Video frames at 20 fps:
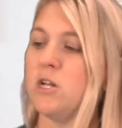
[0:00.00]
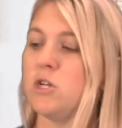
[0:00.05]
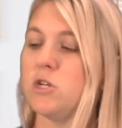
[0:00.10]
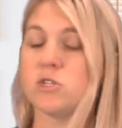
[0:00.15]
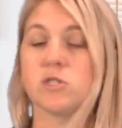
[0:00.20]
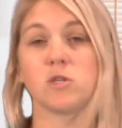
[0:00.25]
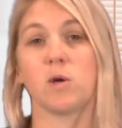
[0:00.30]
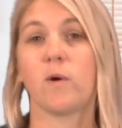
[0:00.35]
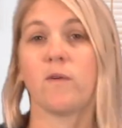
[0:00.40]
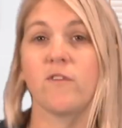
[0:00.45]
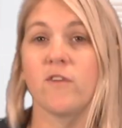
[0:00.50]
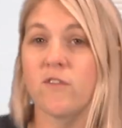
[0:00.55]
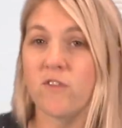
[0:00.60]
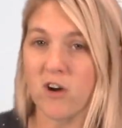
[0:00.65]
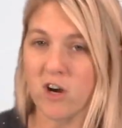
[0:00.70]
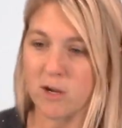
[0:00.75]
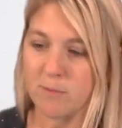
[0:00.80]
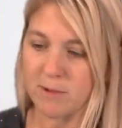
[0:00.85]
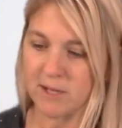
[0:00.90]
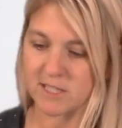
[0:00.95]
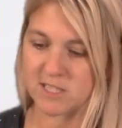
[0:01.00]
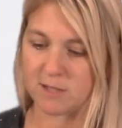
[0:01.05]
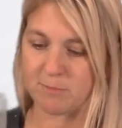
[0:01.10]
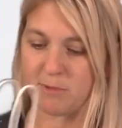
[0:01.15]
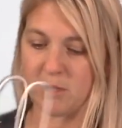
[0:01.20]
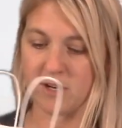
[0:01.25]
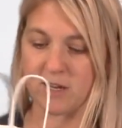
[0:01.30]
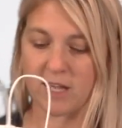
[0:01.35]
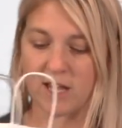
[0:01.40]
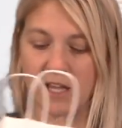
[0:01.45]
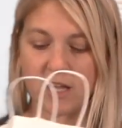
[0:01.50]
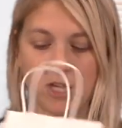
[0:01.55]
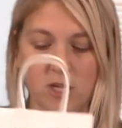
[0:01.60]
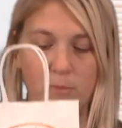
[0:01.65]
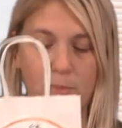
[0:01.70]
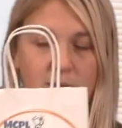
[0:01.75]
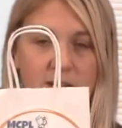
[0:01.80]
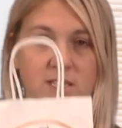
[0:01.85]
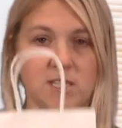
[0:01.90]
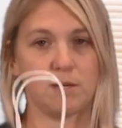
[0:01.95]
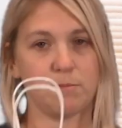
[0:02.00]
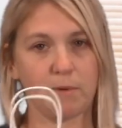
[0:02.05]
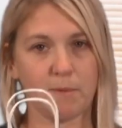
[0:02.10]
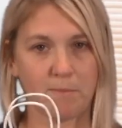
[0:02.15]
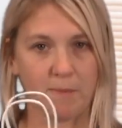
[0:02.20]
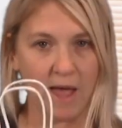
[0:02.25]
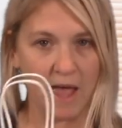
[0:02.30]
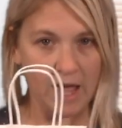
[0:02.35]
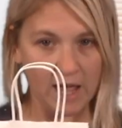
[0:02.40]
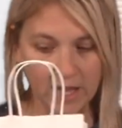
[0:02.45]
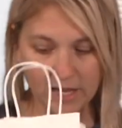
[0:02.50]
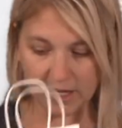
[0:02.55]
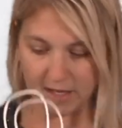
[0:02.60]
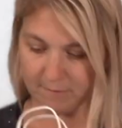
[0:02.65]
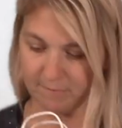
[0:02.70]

So if you've already picked up your kit, you picked up a bag.